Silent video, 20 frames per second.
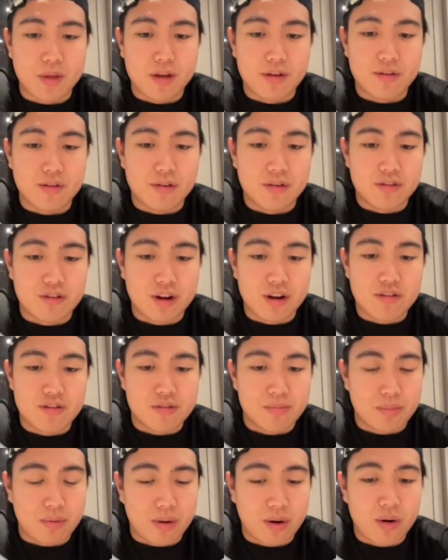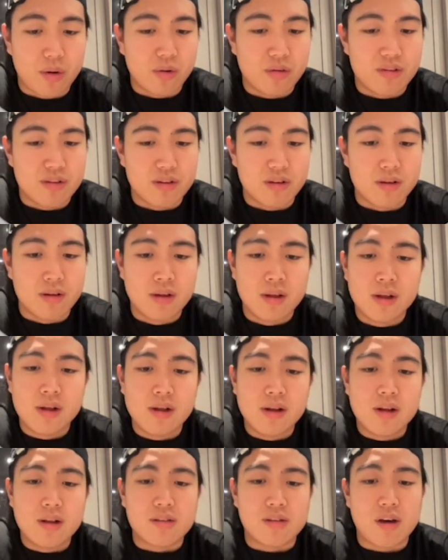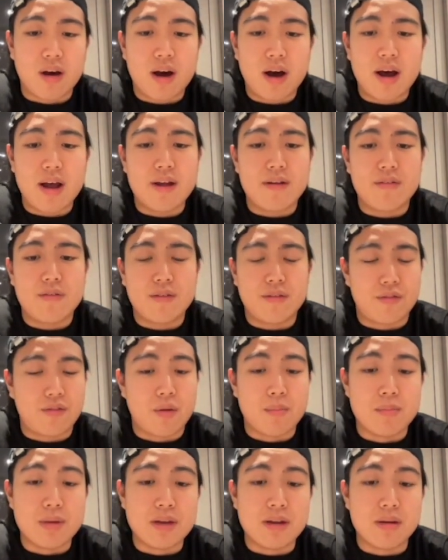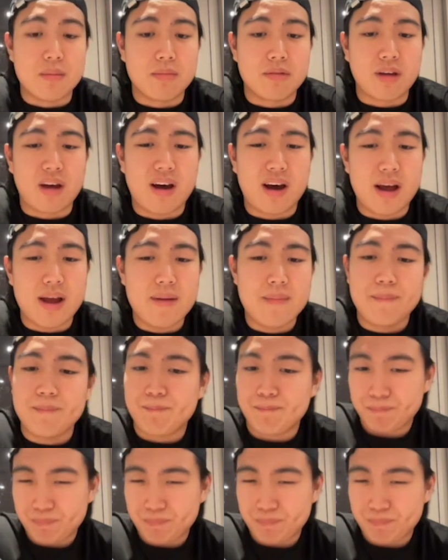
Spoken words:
And you can change the priority to high, from medium to high.